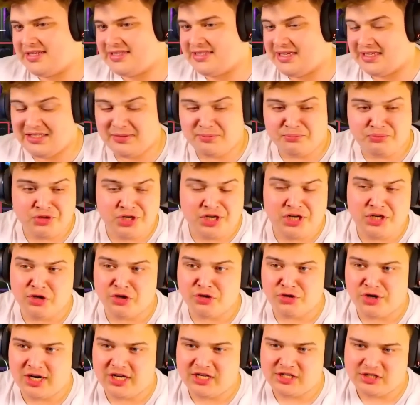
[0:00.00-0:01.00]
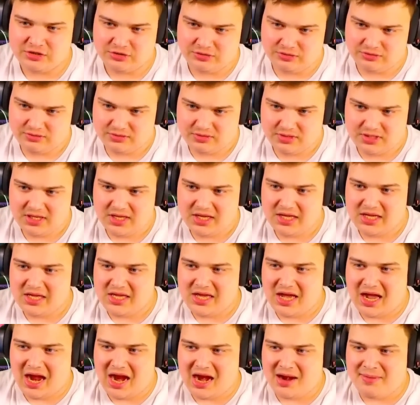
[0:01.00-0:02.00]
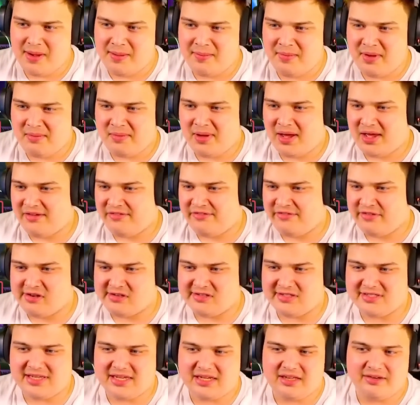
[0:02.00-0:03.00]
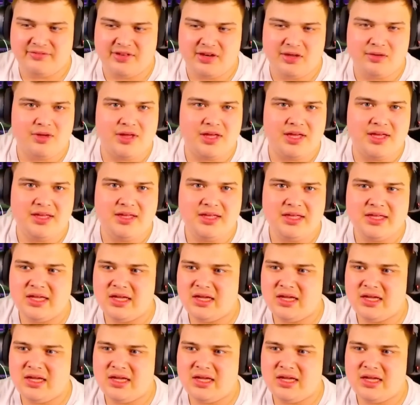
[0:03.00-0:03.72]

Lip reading: That's a pretty good ratio. I remember my first, second video here.